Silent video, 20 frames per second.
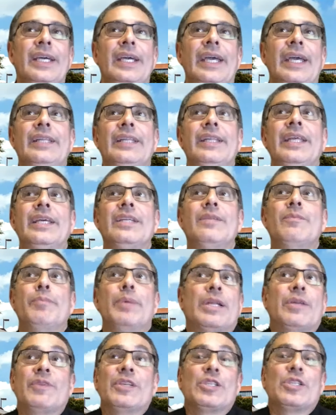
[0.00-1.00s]
And then,
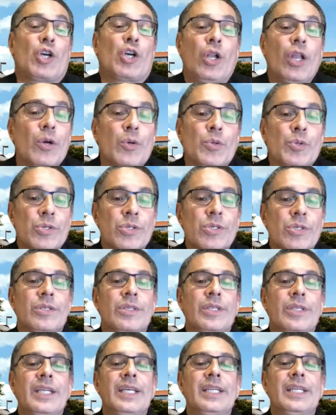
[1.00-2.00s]
but if it's close,
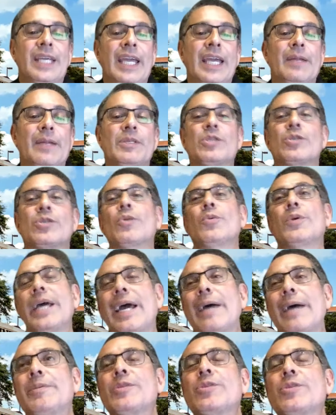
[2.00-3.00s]
then it can be. So what
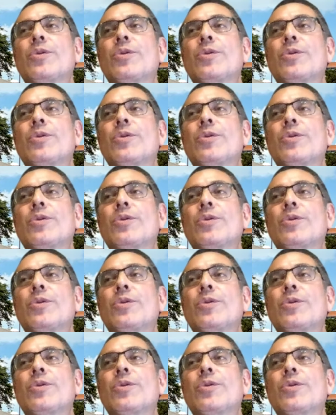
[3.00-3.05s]
happens?